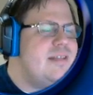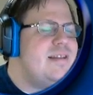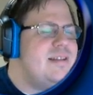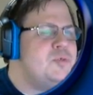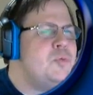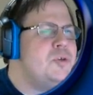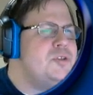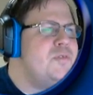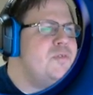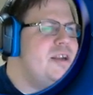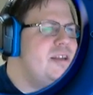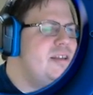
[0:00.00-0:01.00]
Words of
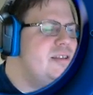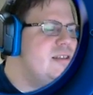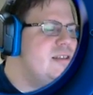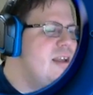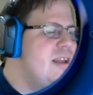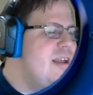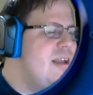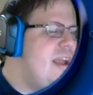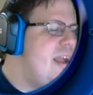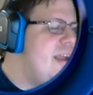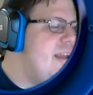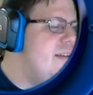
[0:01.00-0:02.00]
Radiance.
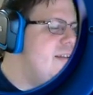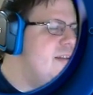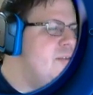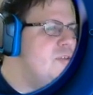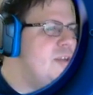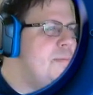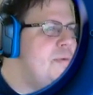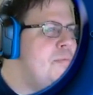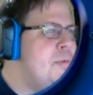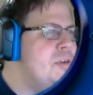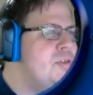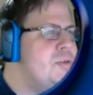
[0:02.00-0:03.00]
And some of them
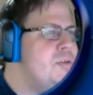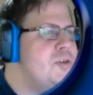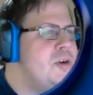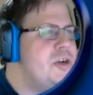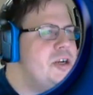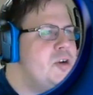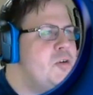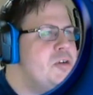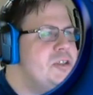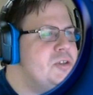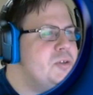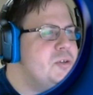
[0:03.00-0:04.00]
are sort of turning to
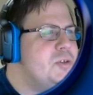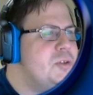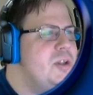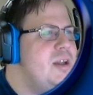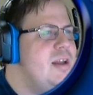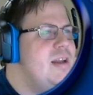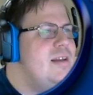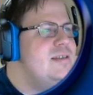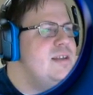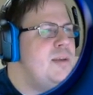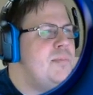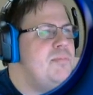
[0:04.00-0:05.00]
crystal.
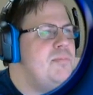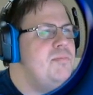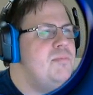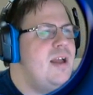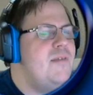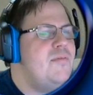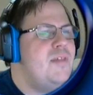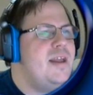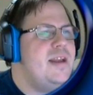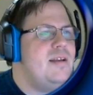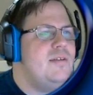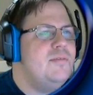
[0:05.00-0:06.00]
Some have
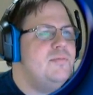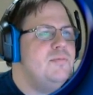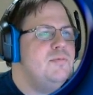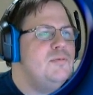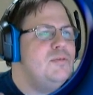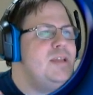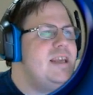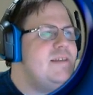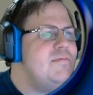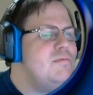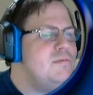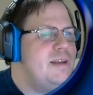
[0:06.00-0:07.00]
like leaf
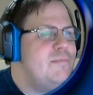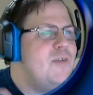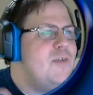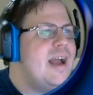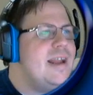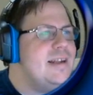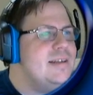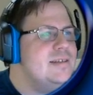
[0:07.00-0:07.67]
or like vines.